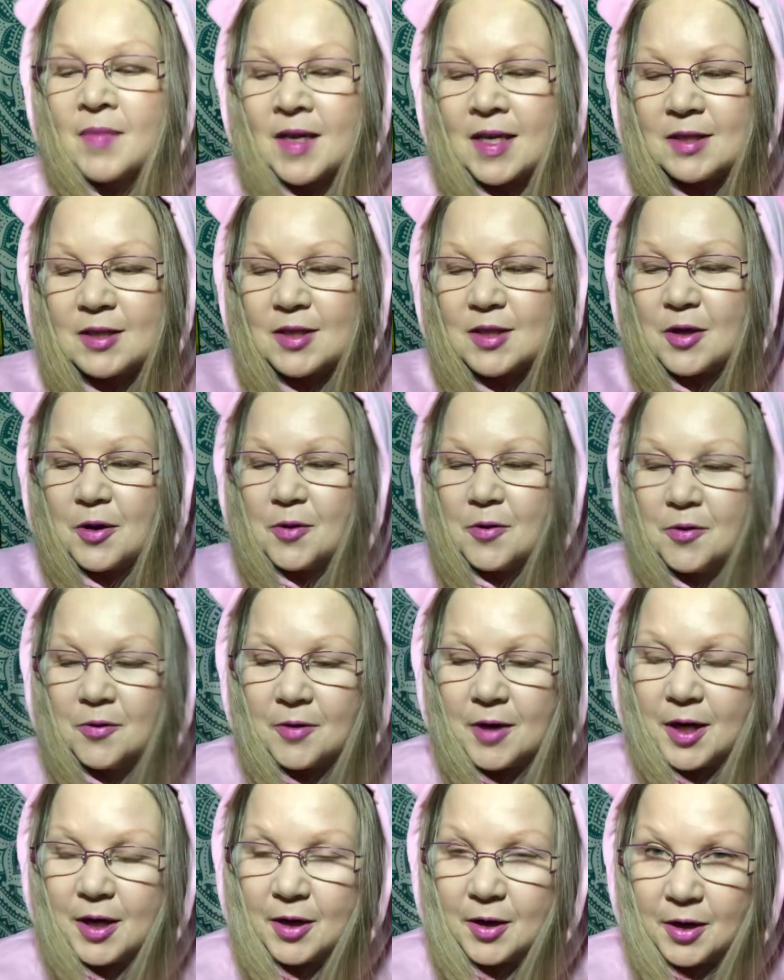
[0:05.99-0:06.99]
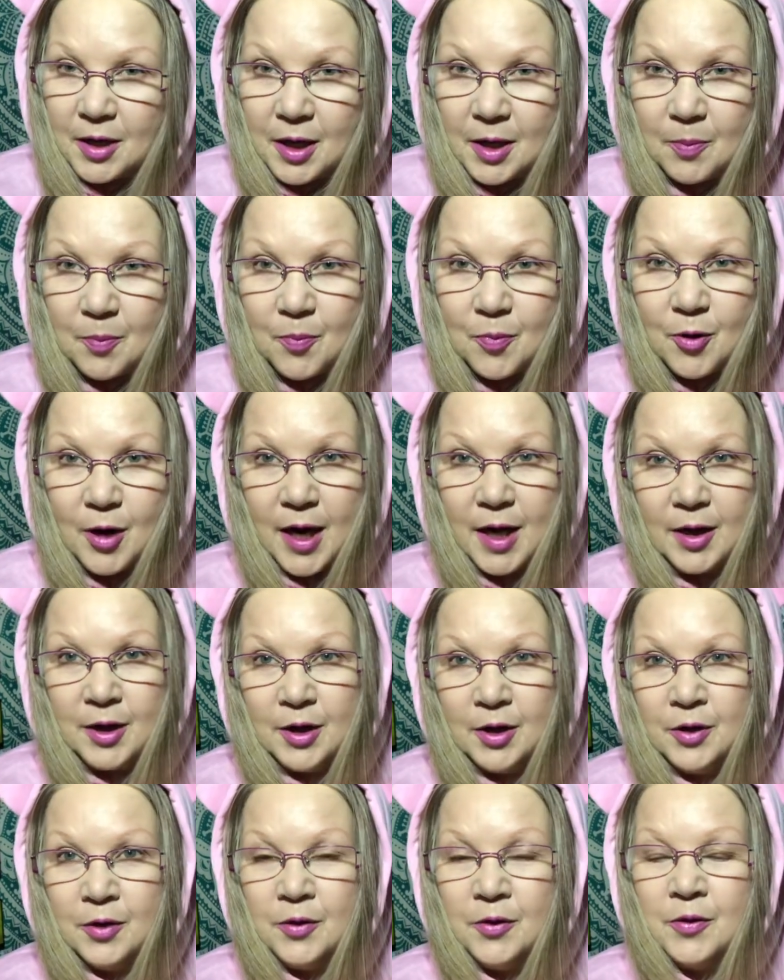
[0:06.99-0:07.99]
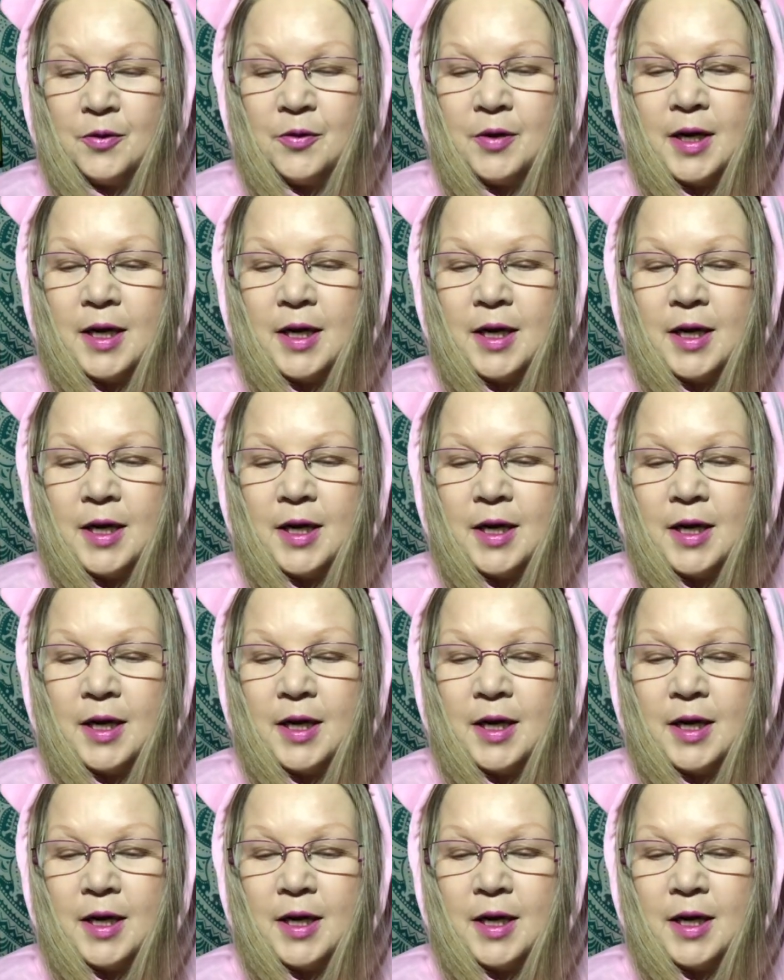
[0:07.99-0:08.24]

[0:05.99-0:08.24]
So I got a brand new